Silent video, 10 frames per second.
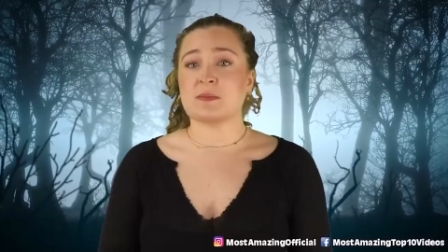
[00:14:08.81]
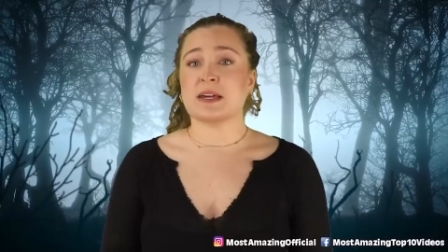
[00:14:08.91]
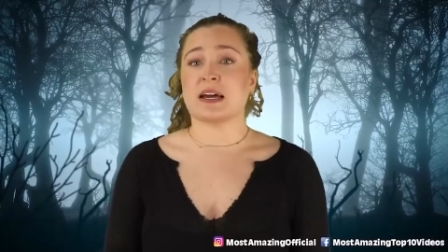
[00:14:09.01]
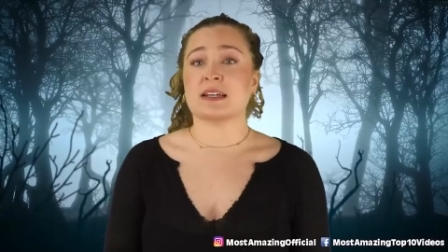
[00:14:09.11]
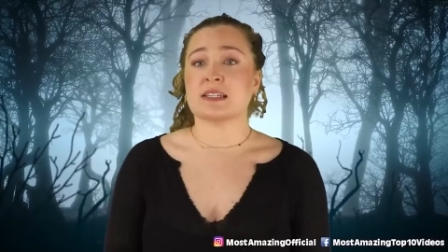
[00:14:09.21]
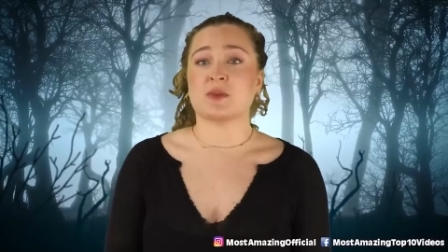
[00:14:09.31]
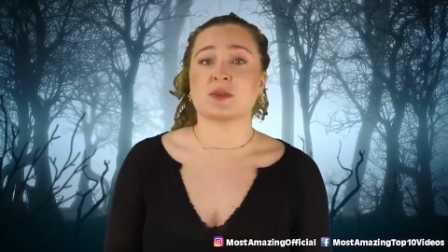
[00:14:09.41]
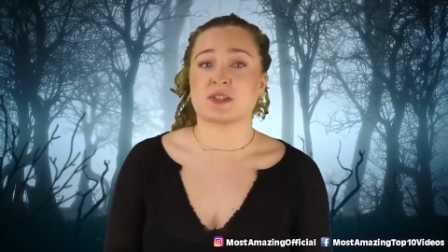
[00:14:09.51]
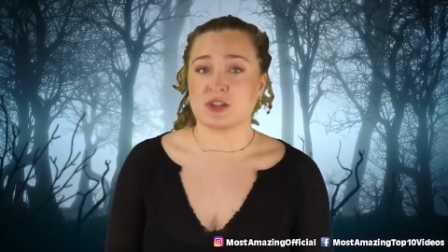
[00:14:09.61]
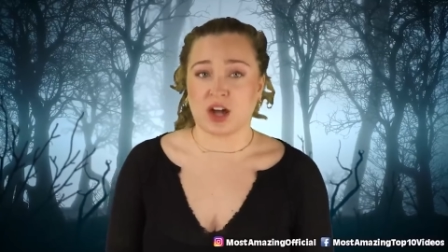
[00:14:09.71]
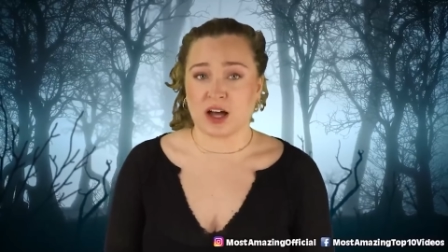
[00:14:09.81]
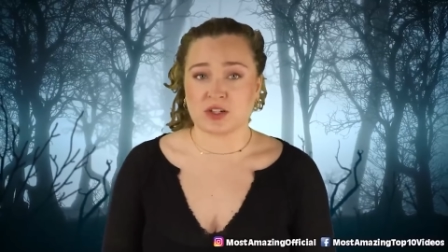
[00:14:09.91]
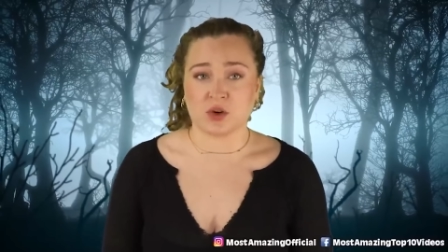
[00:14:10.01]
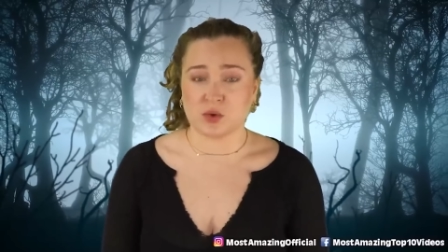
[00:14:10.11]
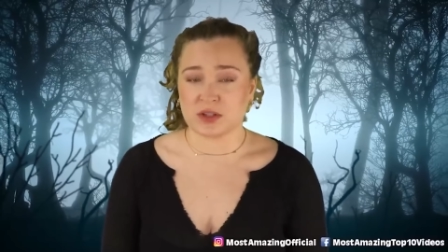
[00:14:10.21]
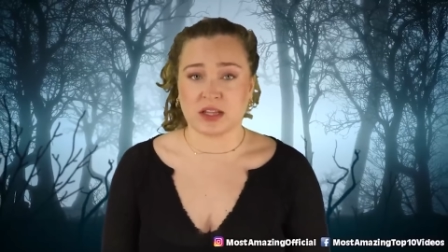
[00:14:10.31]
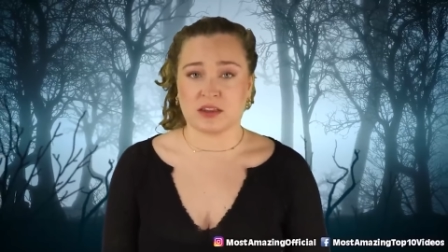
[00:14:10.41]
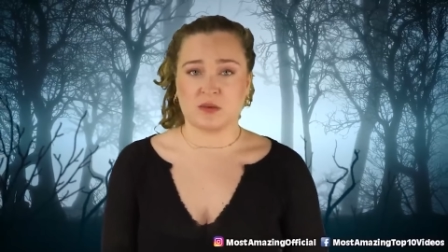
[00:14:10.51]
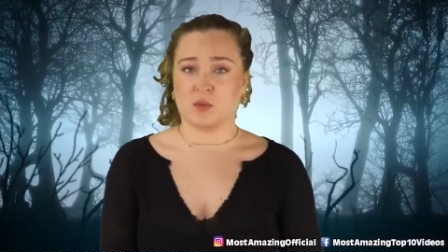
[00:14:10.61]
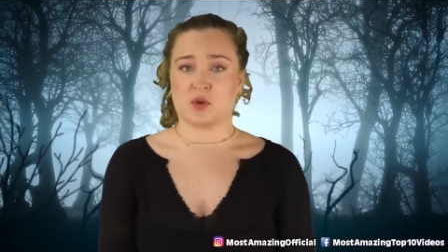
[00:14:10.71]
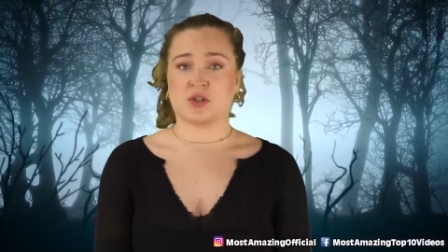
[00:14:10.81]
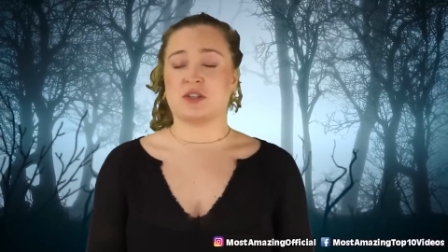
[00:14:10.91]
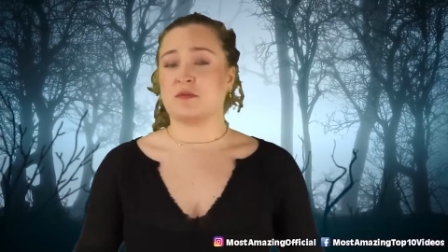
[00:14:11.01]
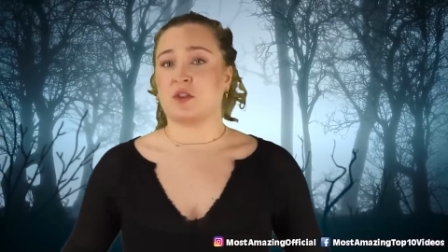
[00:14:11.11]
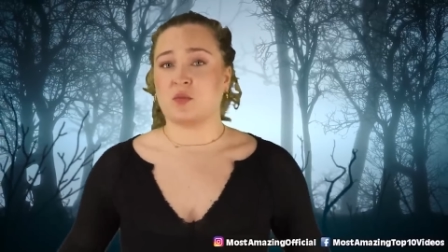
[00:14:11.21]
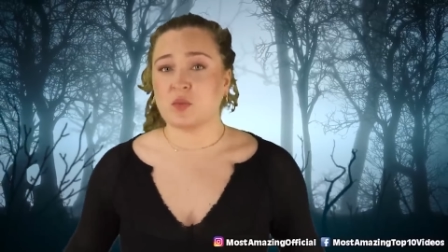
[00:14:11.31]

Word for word: is because he was not only the worst of the